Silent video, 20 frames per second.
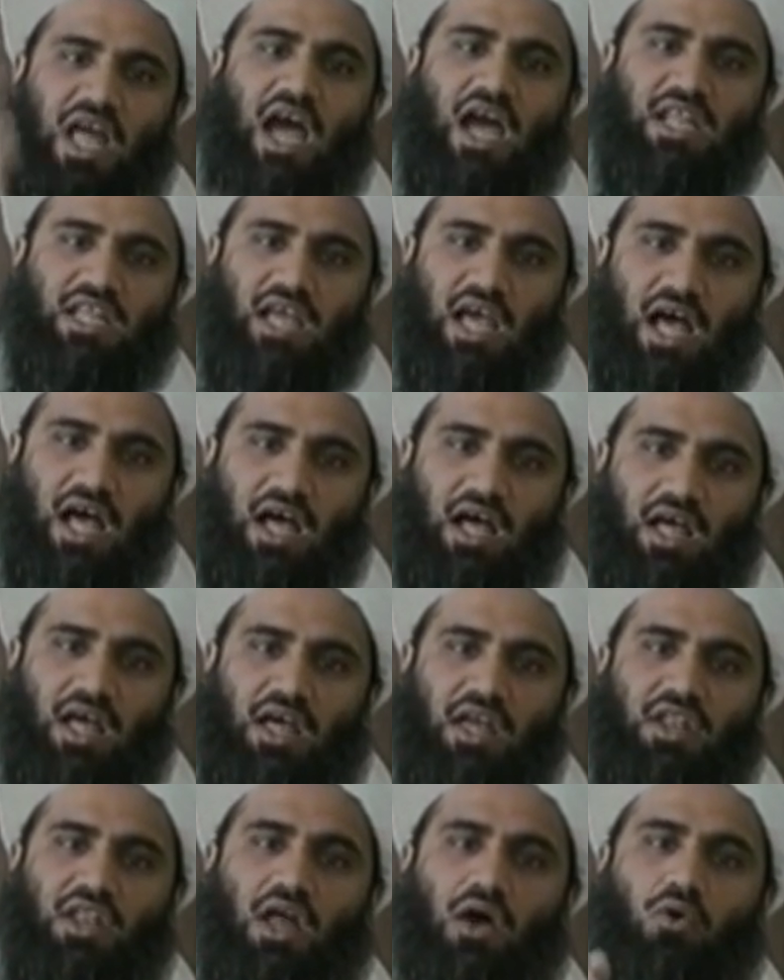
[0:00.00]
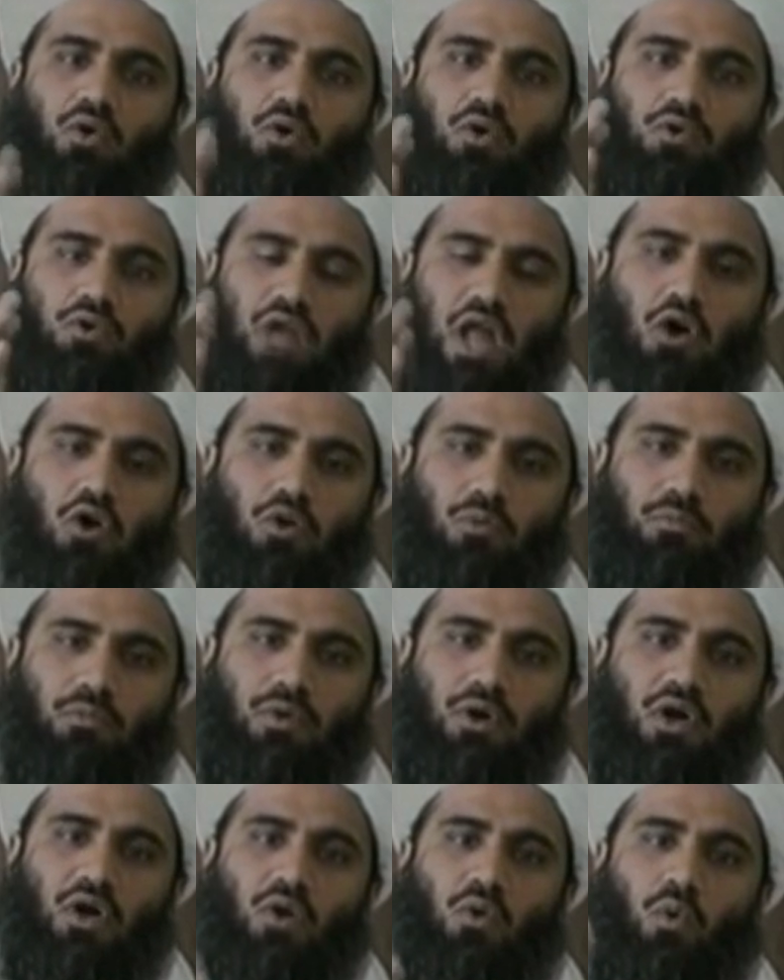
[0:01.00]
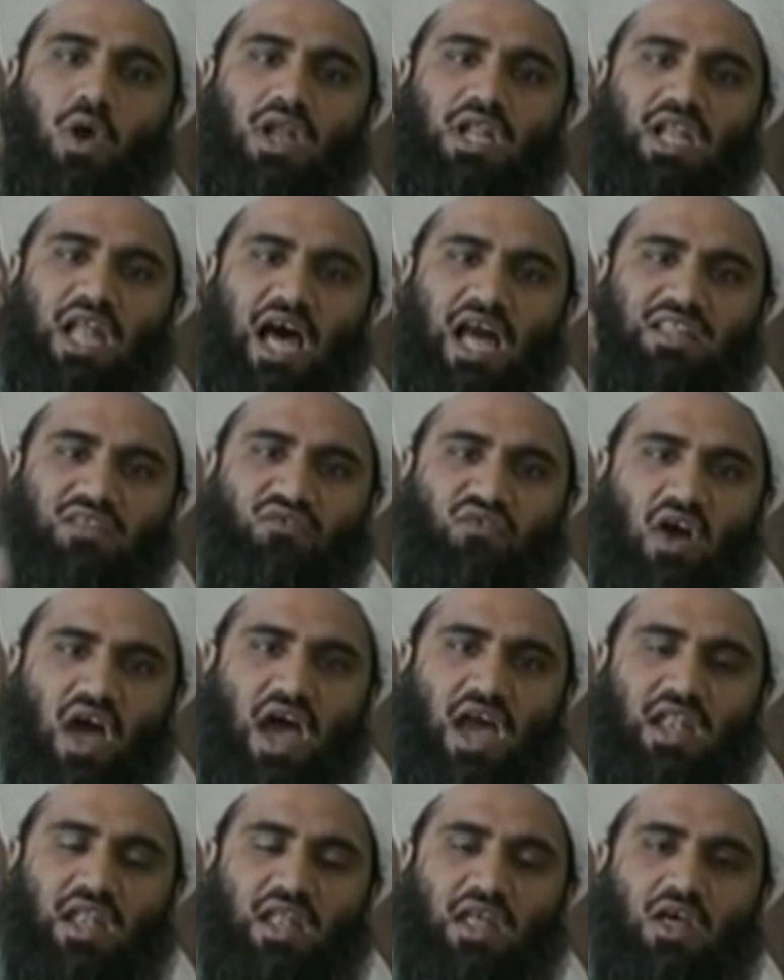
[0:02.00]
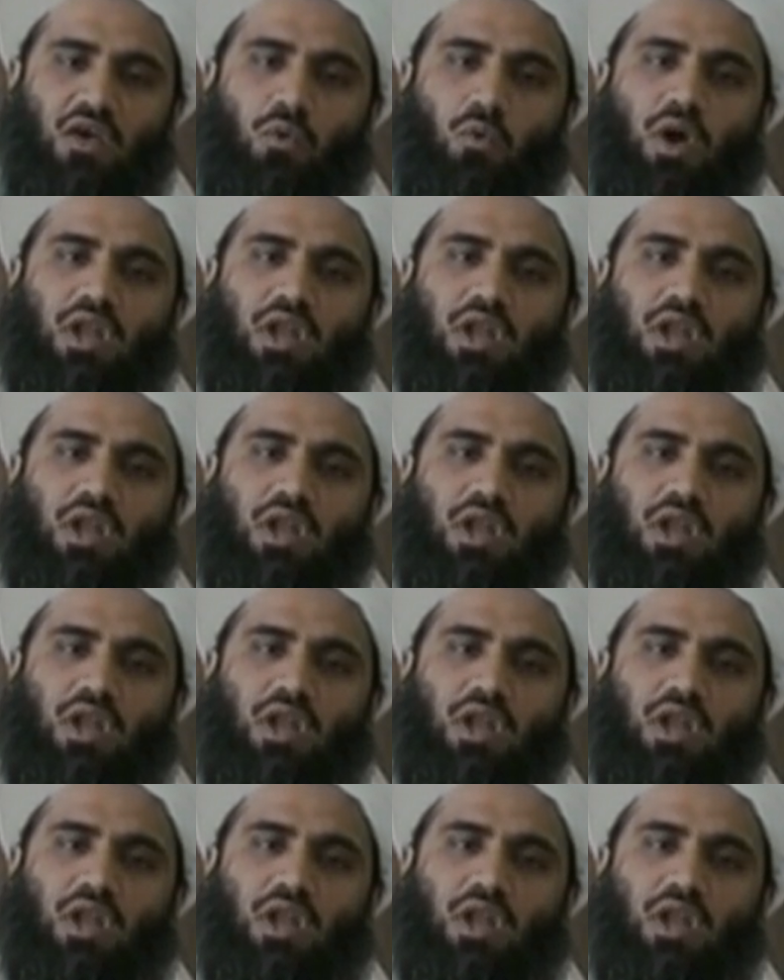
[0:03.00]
held in military custody for interrogation purposes.